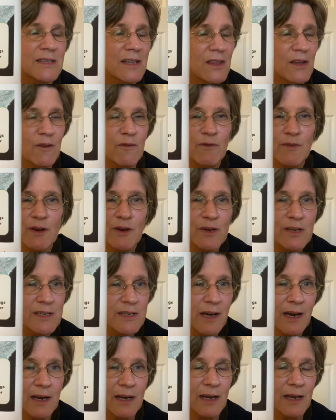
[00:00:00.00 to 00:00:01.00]
and they're very
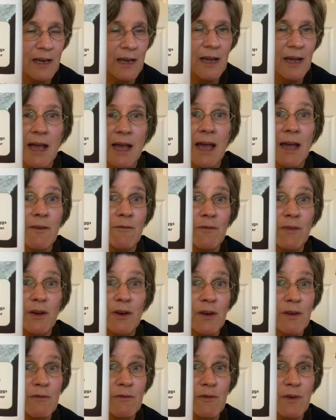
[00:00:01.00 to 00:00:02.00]
tiny and
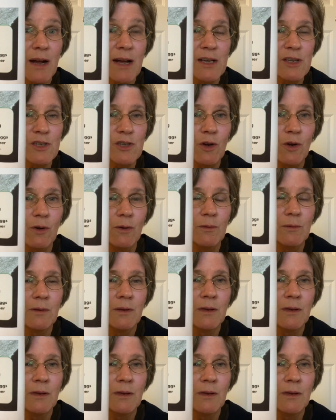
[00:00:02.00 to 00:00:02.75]
very fragile.